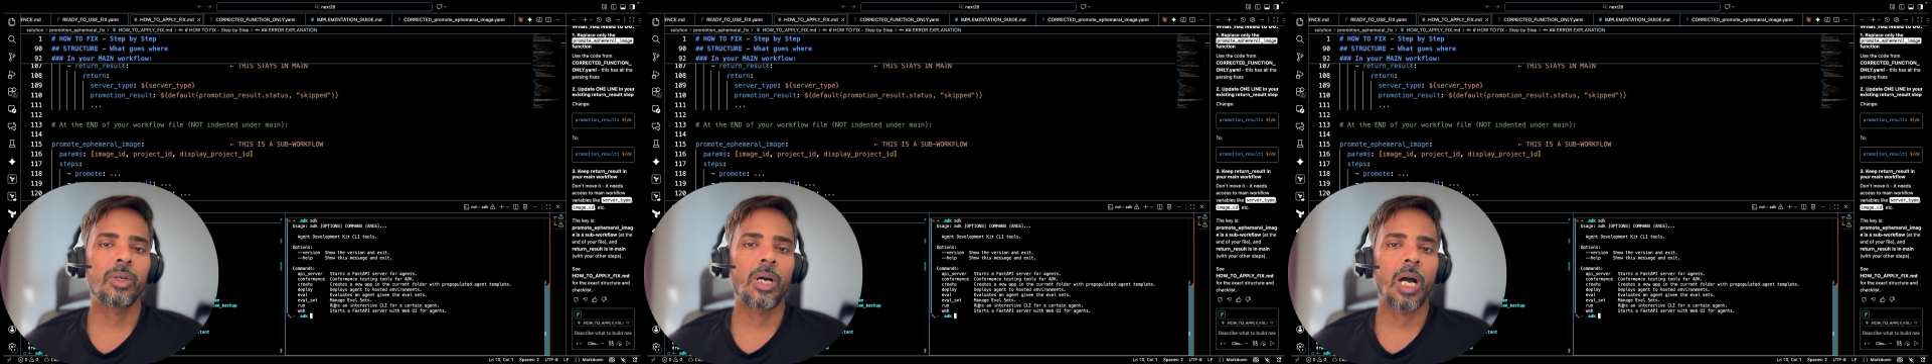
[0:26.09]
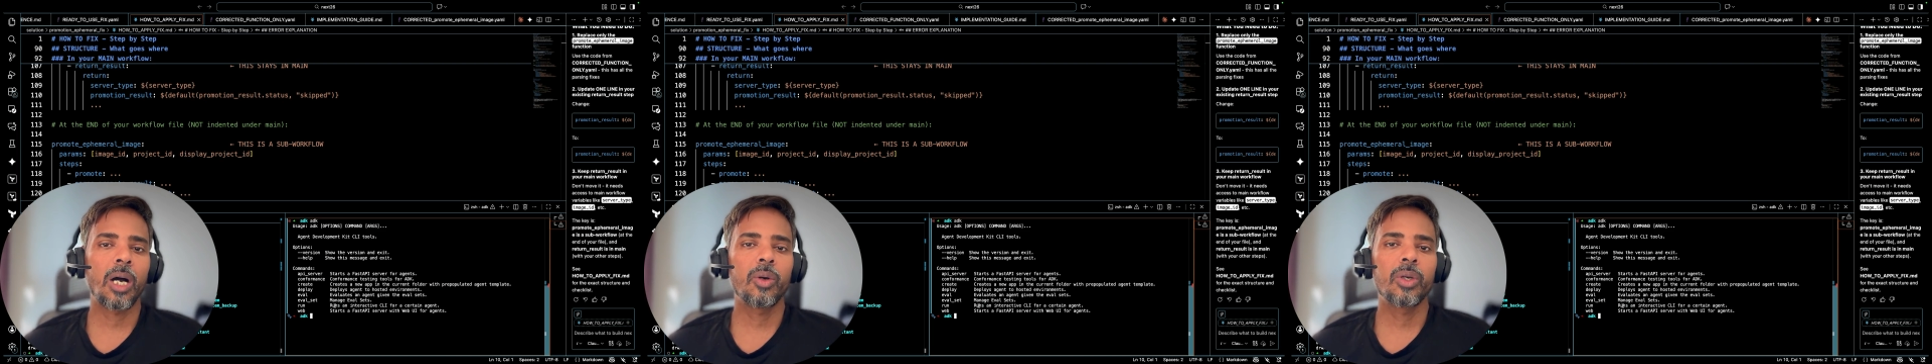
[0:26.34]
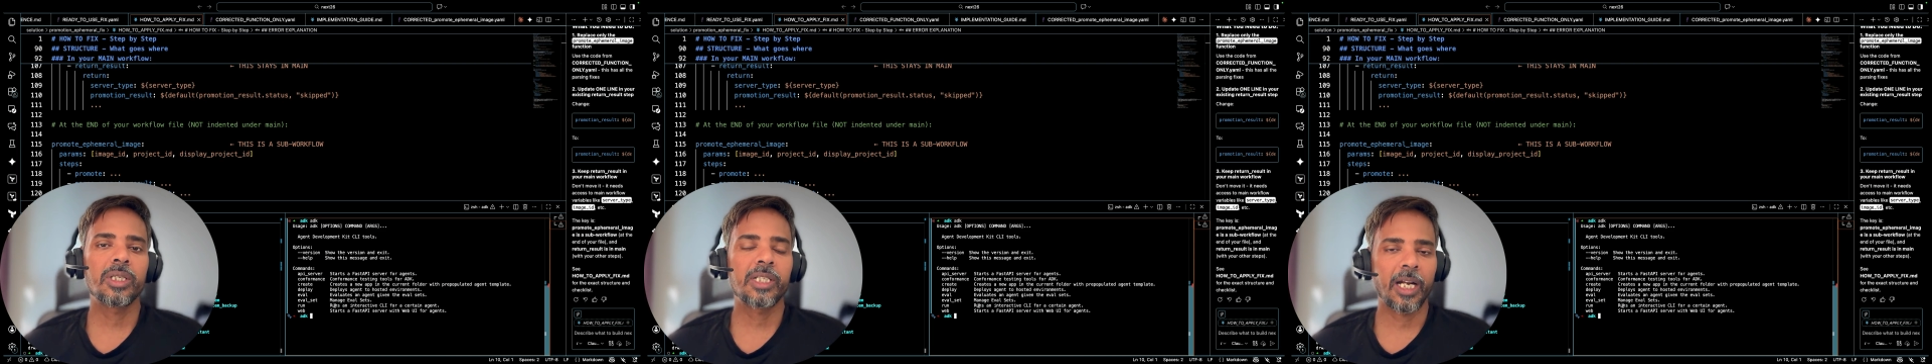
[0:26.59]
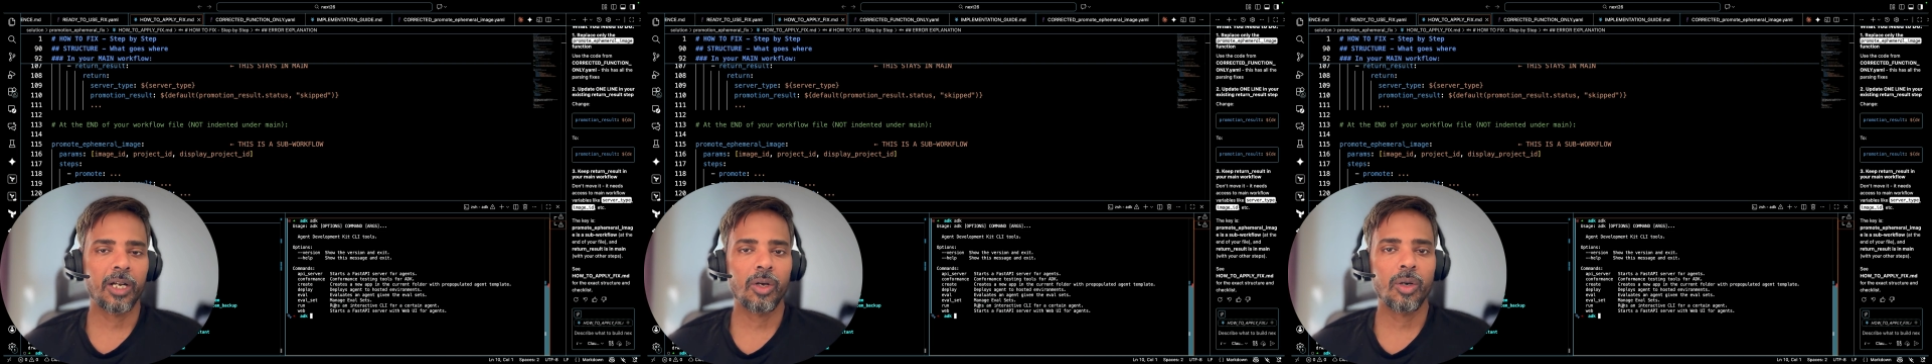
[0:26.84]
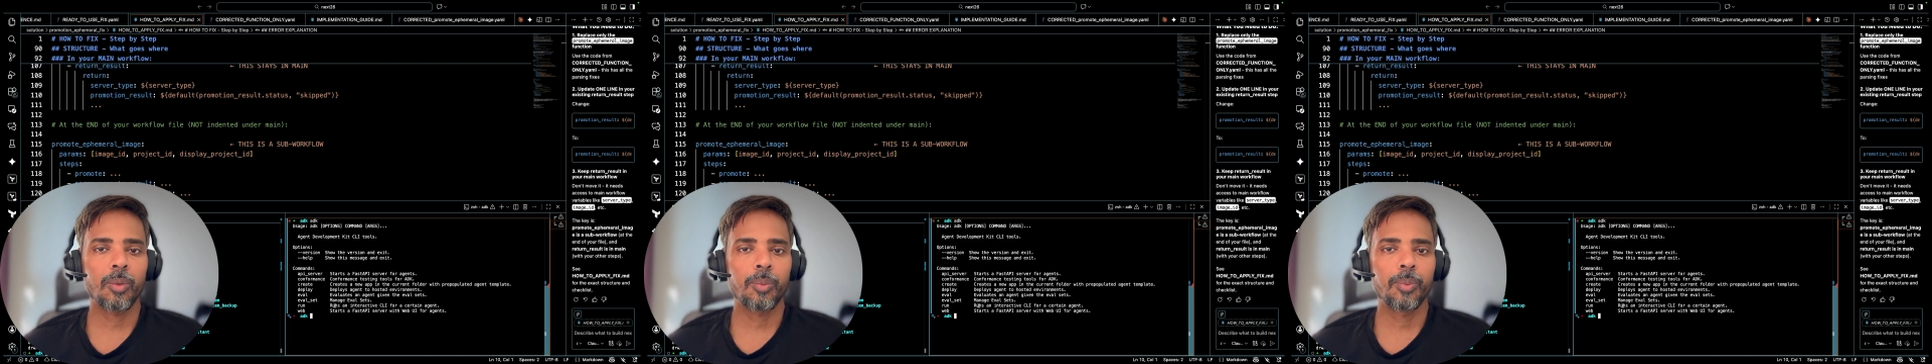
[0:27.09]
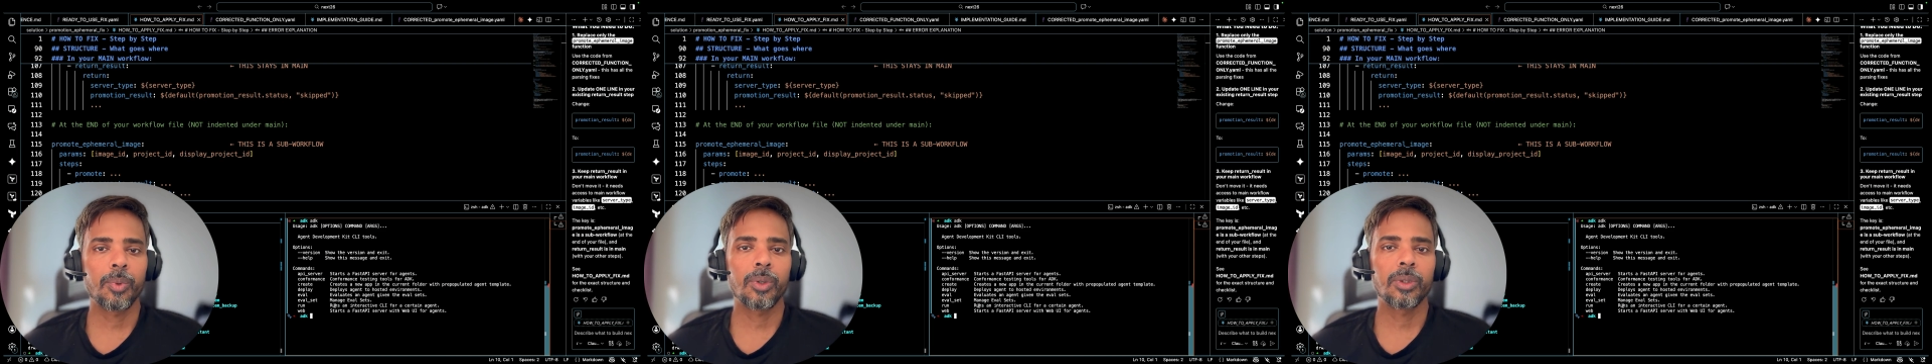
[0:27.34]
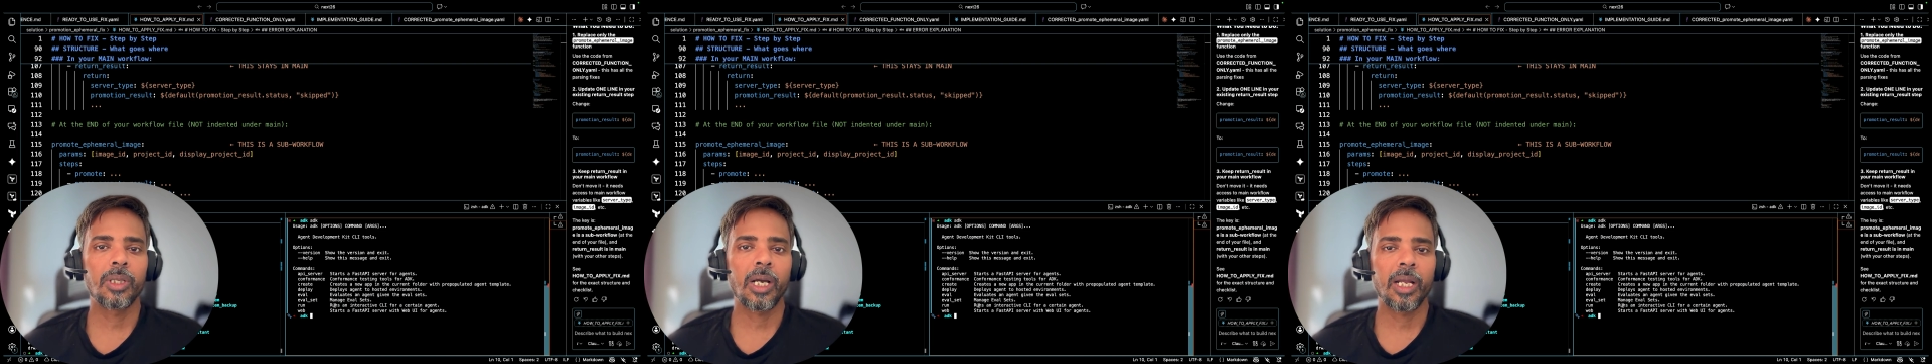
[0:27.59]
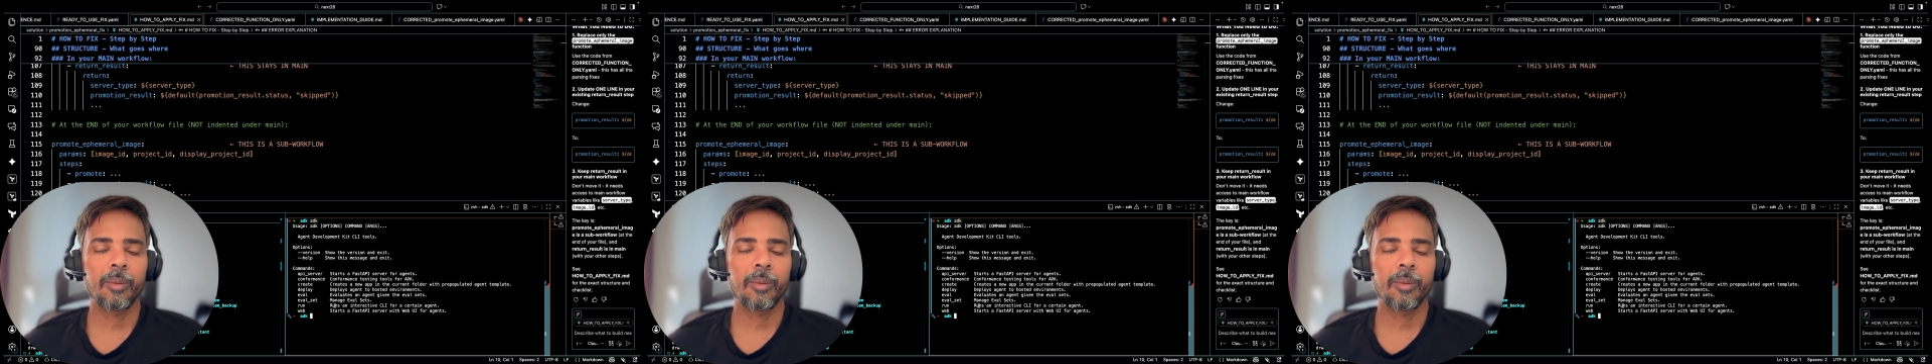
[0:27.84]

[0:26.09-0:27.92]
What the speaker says: how we'll set up the